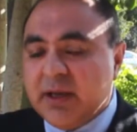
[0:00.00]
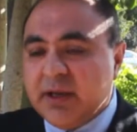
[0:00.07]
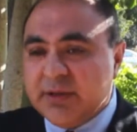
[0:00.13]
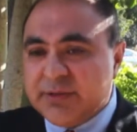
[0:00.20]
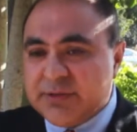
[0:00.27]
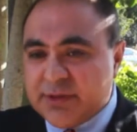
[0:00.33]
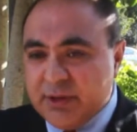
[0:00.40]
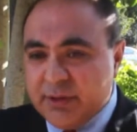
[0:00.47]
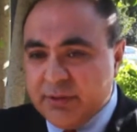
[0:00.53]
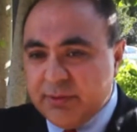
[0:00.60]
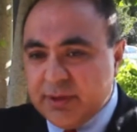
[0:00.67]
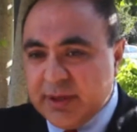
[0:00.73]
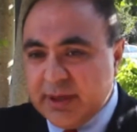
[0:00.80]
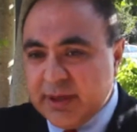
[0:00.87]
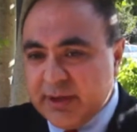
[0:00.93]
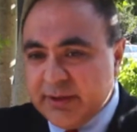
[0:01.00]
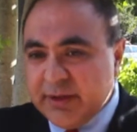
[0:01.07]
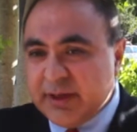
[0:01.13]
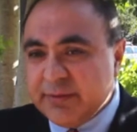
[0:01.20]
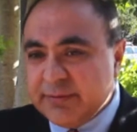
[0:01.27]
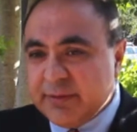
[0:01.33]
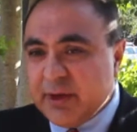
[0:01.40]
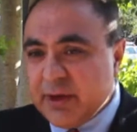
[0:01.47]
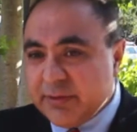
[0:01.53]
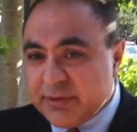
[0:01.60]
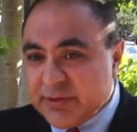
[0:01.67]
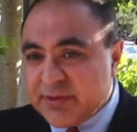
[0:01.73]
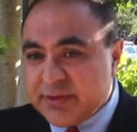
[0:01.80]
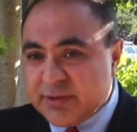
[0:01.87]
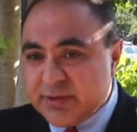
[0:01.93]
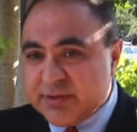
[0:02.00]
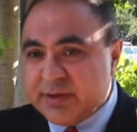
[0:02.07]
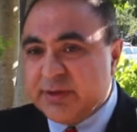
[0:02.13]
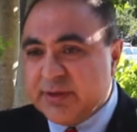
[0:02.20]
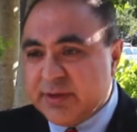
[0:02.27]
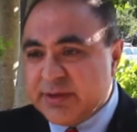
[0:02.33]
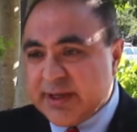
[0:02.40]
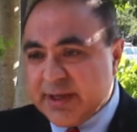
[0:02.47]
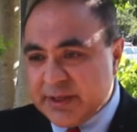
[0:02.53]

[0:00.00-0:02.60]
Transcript: And so identifying the serious